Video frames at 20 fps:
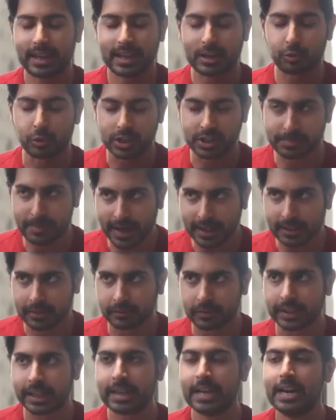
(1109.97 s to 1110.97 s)

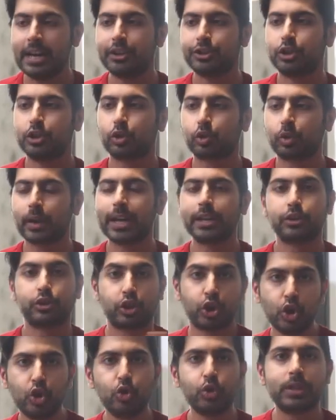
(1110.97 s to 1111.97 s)
respectively, to create
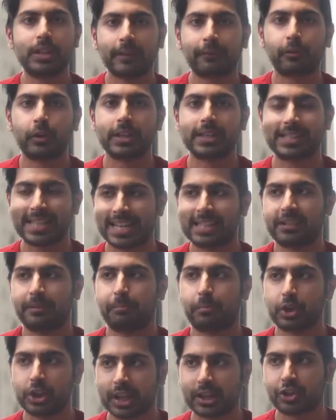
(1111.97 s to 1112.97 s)
2 different sets
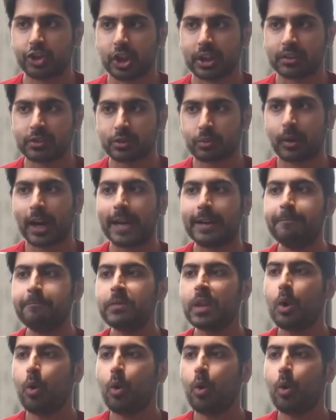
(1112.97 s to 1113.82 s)
of predictions, right?